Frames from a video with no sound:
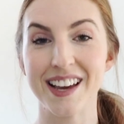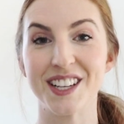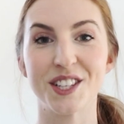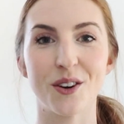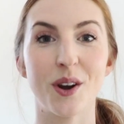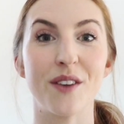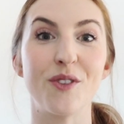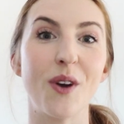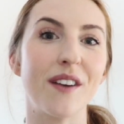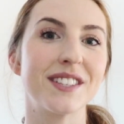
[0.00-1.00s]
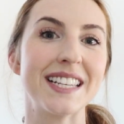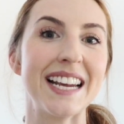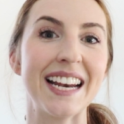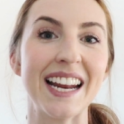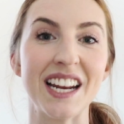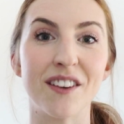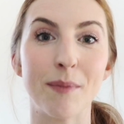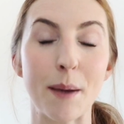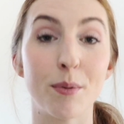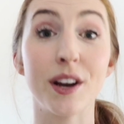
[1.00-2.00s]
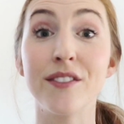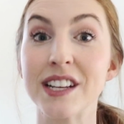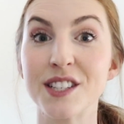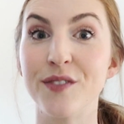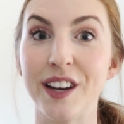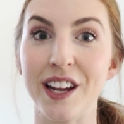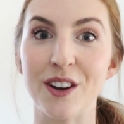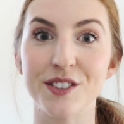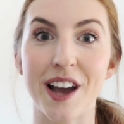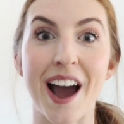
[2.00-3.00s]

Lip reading: So if you have seen any of my previous videos,